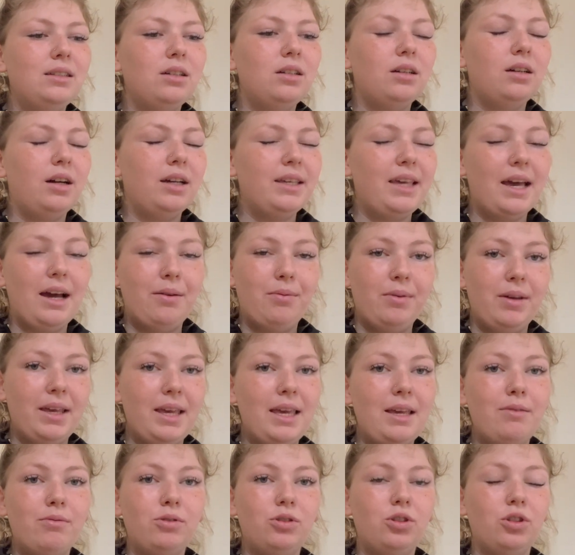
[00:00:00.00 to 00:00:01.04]
yeah,
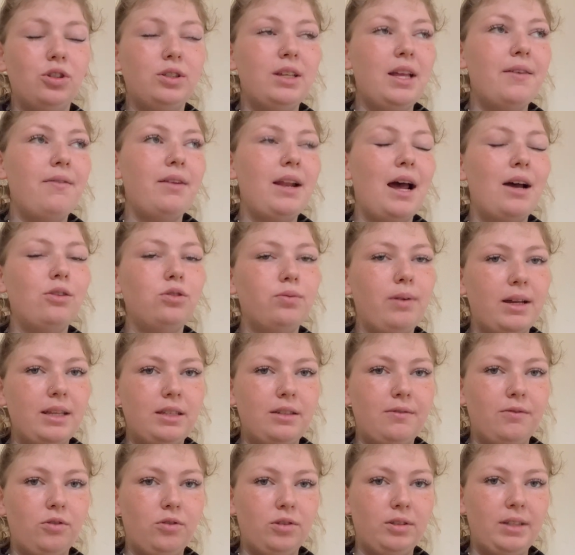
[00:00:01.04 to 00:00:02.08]
he was just living out
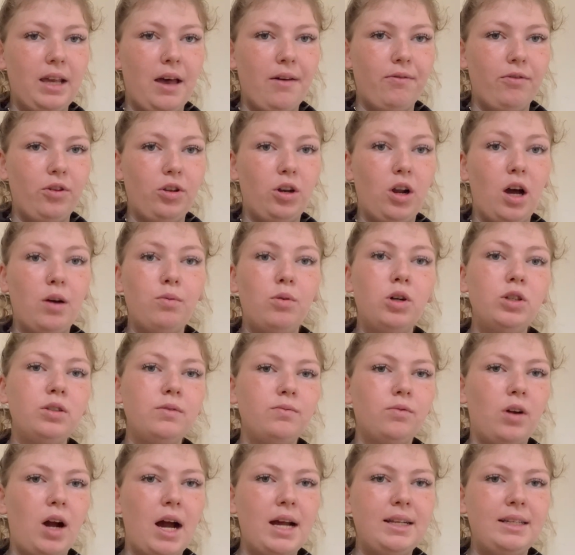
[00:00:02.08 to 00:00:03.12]
24/7. I wasn't
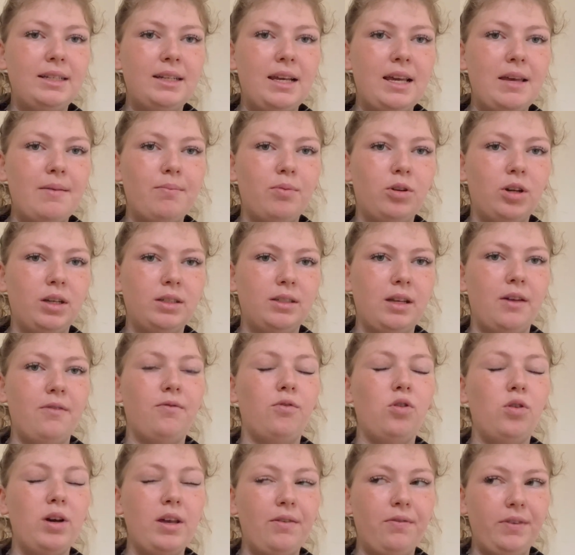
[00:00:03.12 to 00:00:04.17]
riding him because I
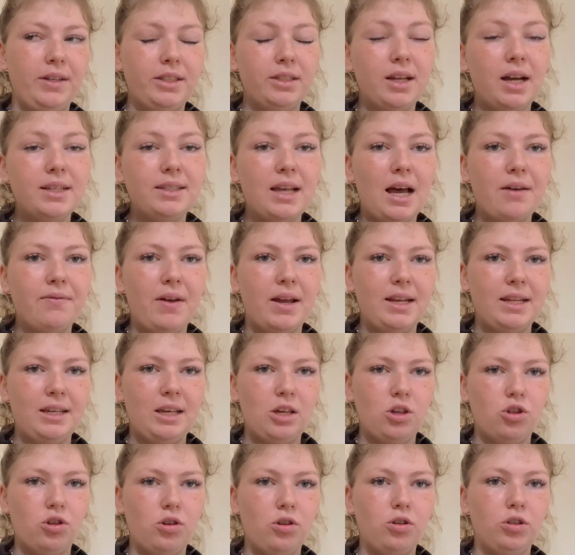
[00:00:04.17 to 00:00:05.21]
thought if he does have any
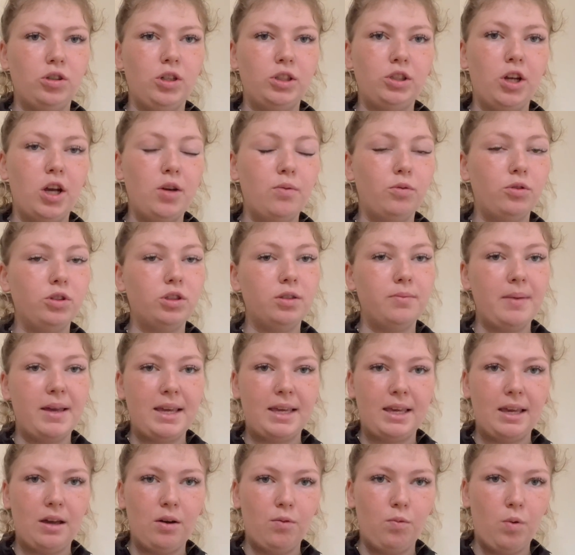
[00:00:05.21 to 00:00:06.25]
issues, I don't want to
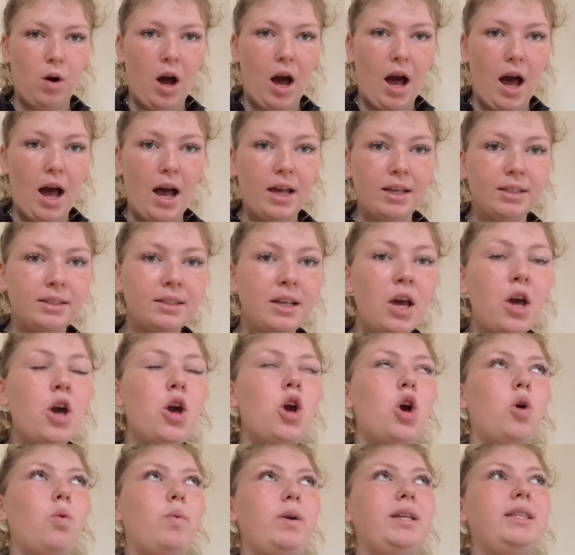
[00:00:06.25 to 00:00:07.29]
make it worse.
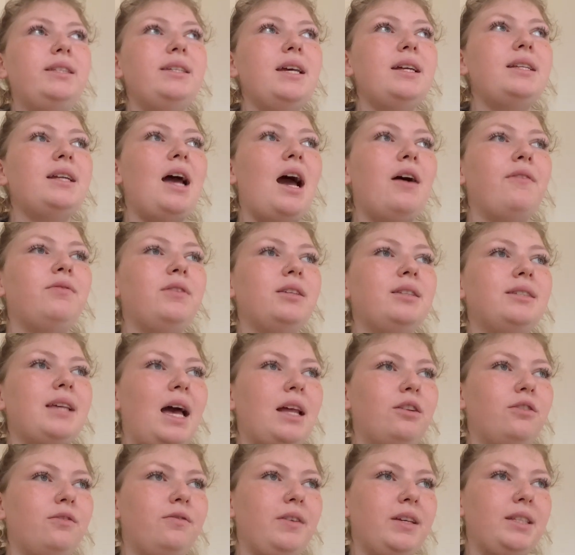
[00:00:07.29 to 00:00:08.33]
We did have the
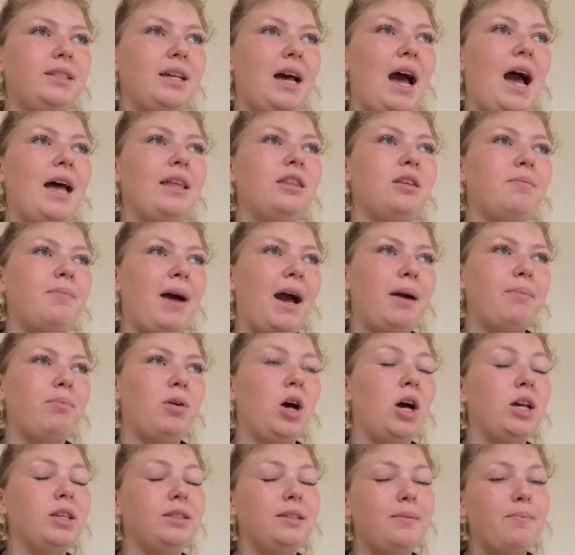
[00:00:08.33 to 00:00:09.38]
saddle fitter and the back
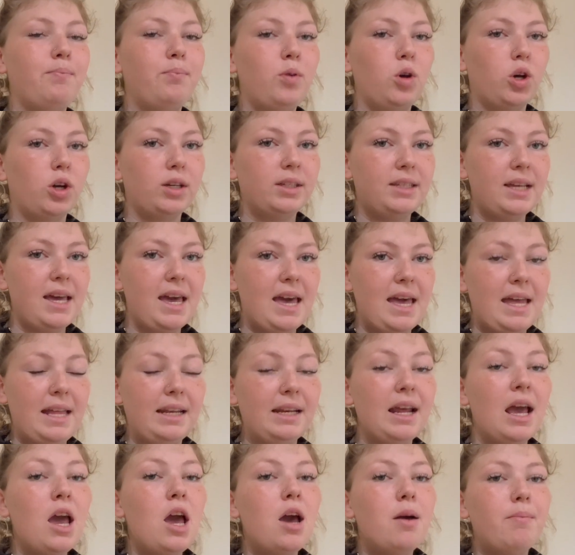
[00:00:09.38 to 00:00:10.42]
person booked
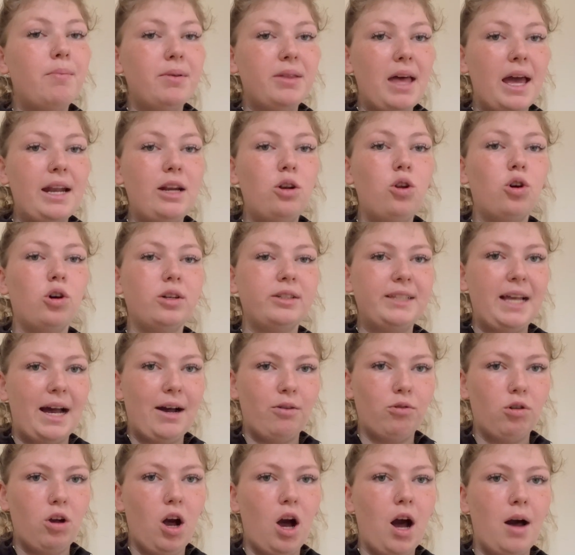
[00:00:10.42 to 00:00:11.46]
in, but then
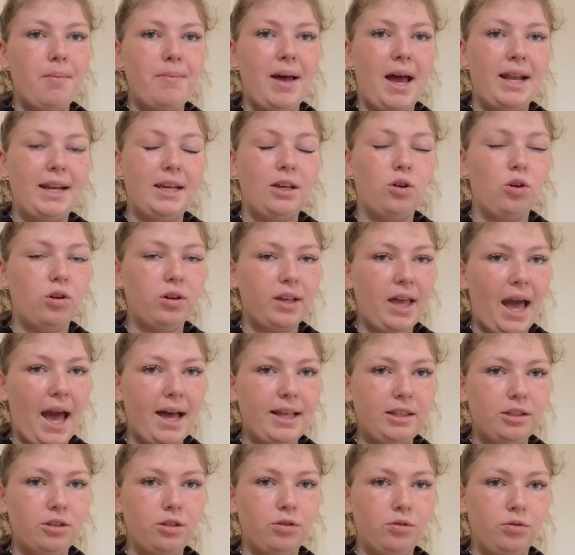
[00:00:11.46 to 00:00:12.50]
lockdown come and it got
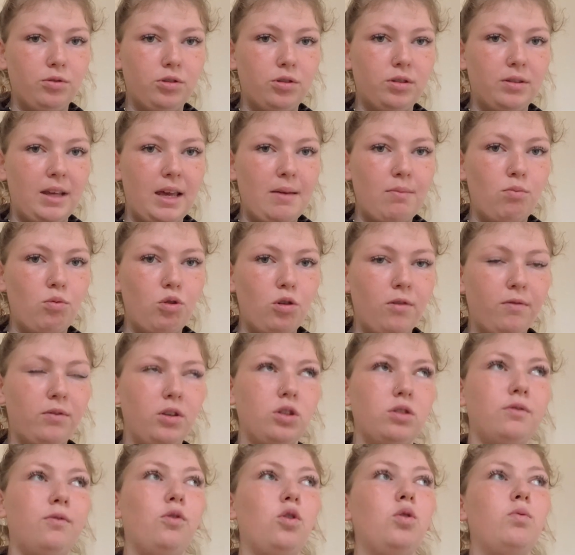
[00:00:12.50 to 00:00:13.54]
cancelled, so they moved
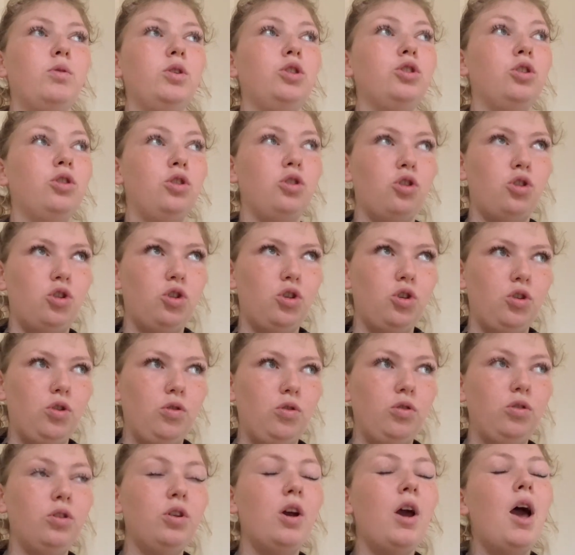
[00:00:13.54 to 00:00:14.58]
us forward to the
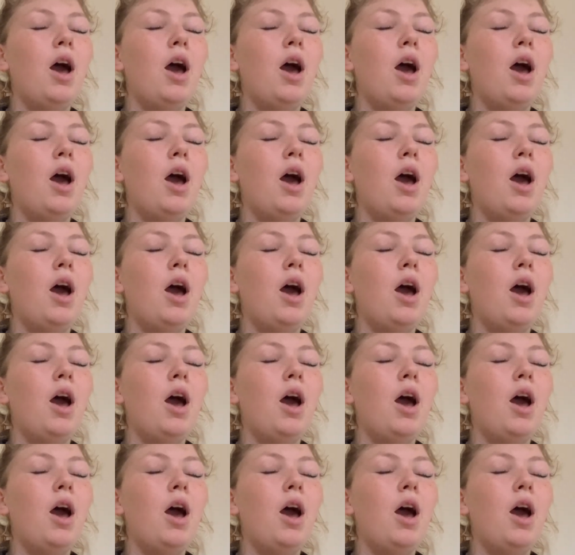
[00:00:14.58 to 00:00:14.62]
June.